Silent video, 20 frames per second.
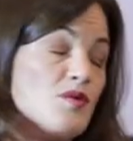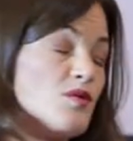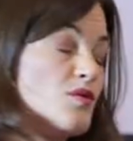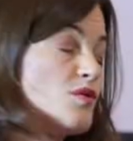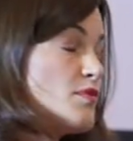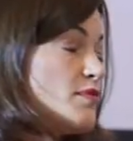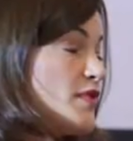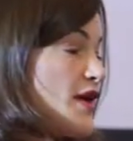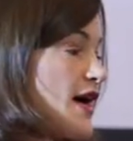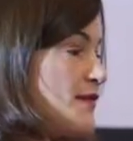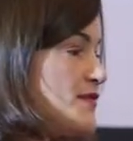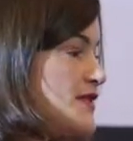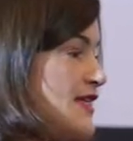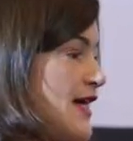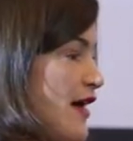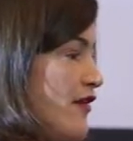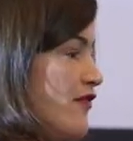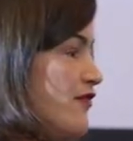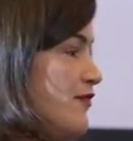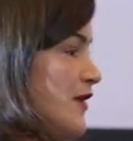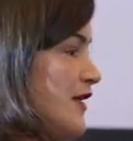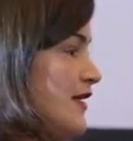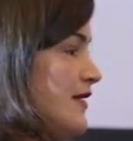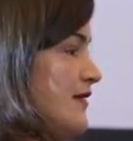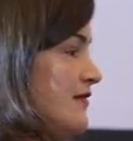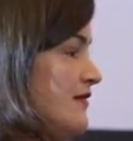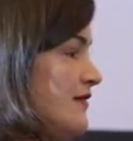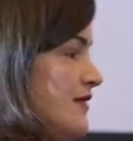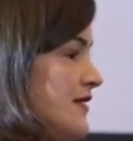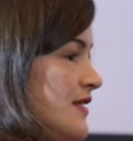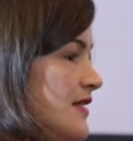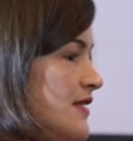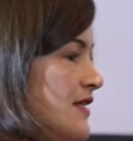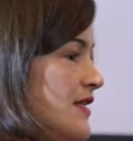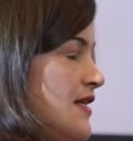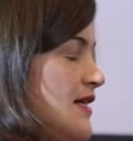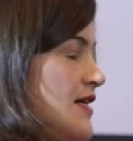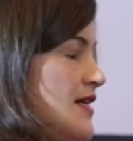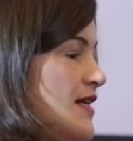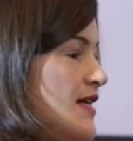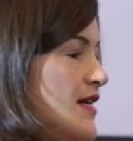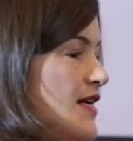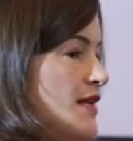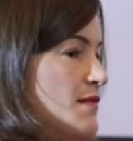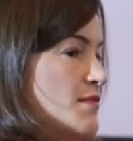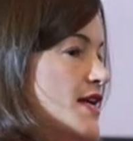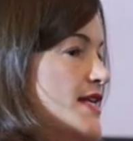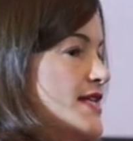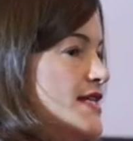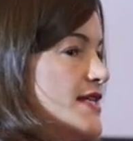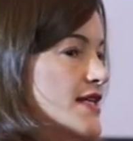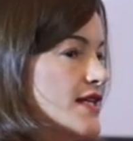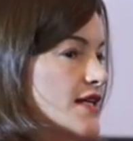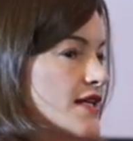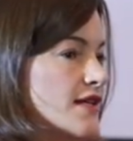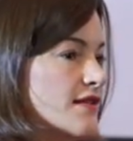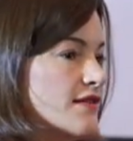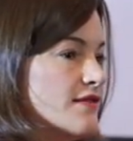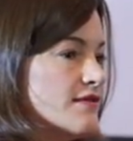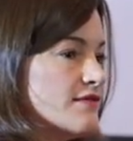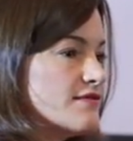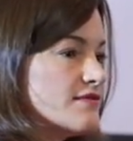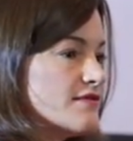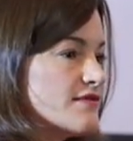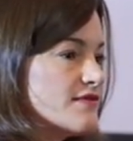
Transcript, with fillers: or perhaps have been, in Medellin